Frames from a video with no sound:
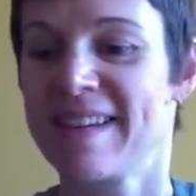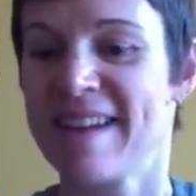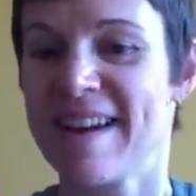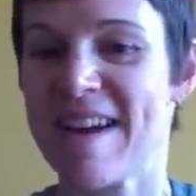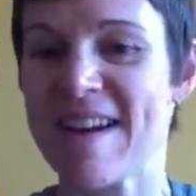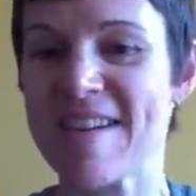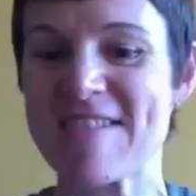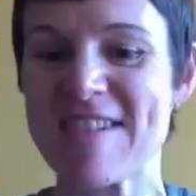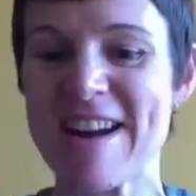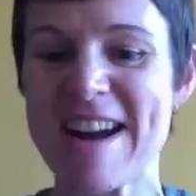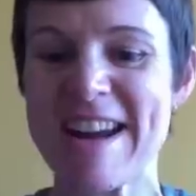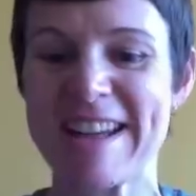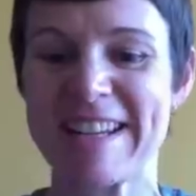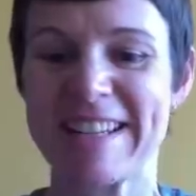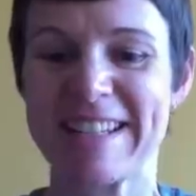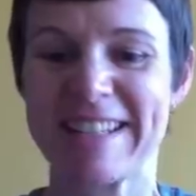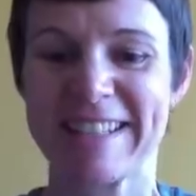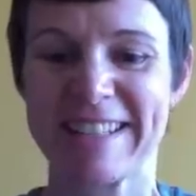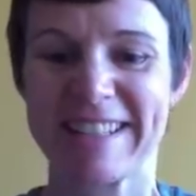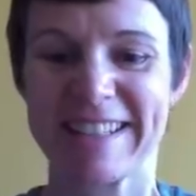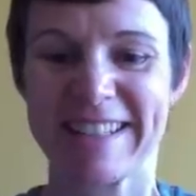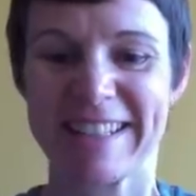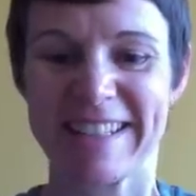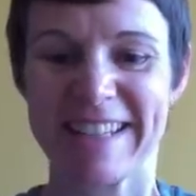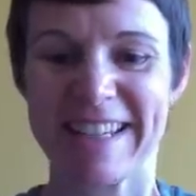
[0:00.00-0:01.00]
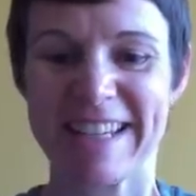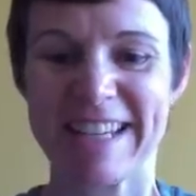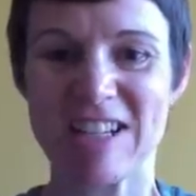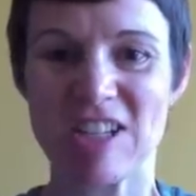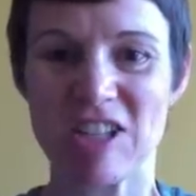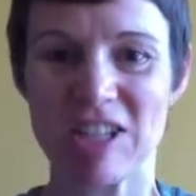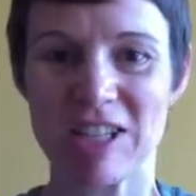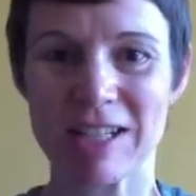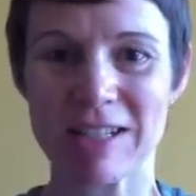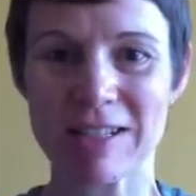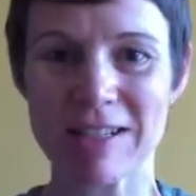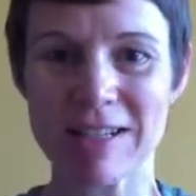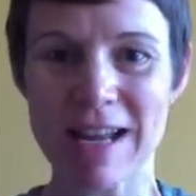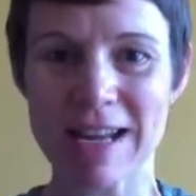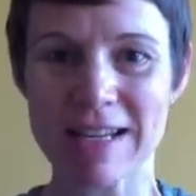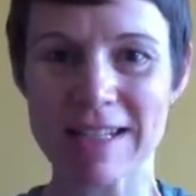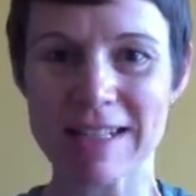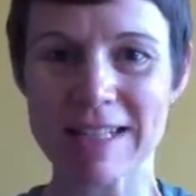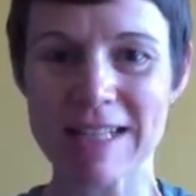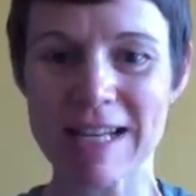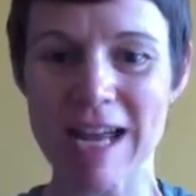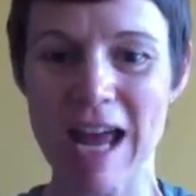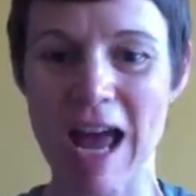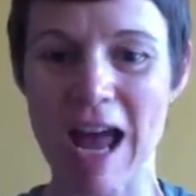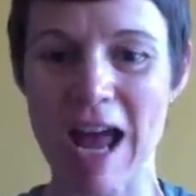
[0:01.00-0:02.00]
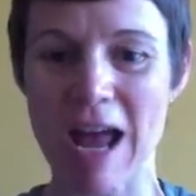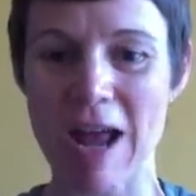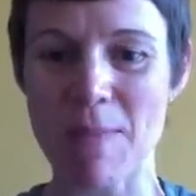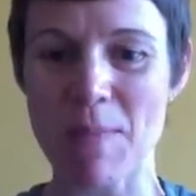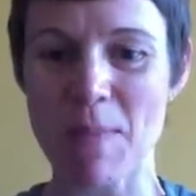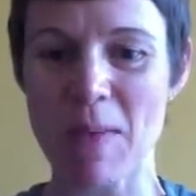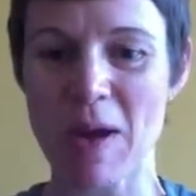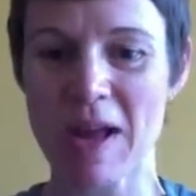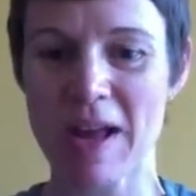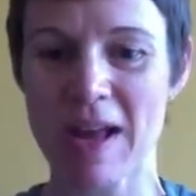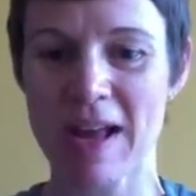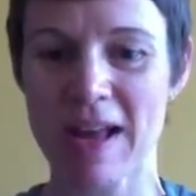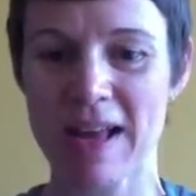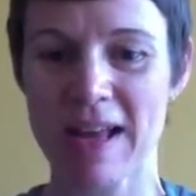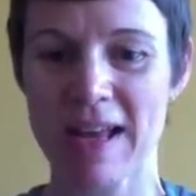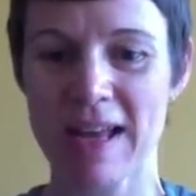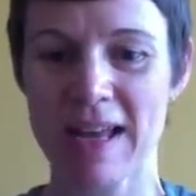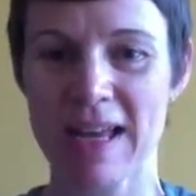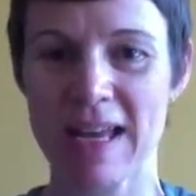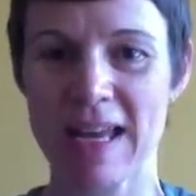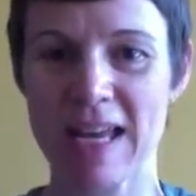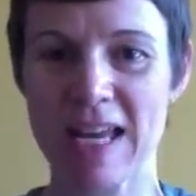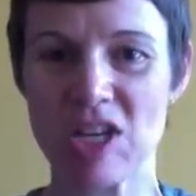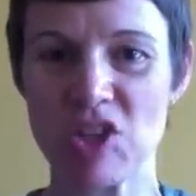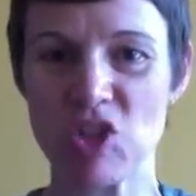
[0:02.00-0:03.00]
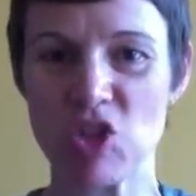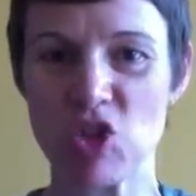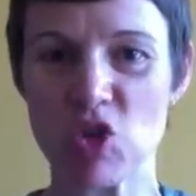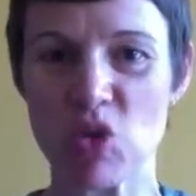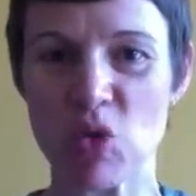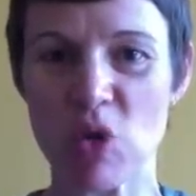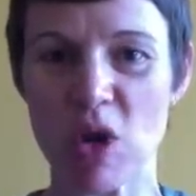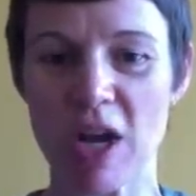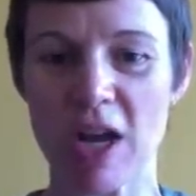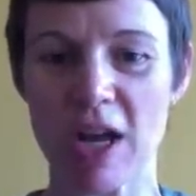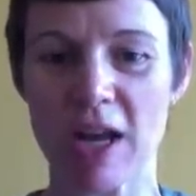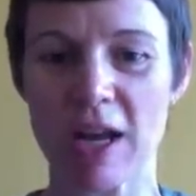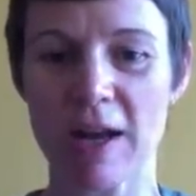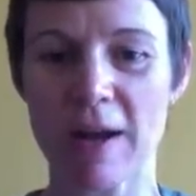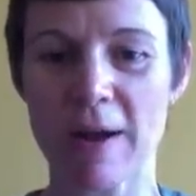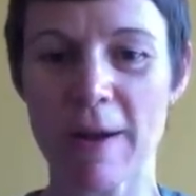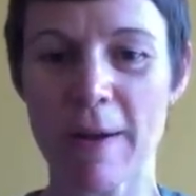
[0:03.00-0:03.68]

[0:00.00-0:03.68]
All right, until next time, enjoy.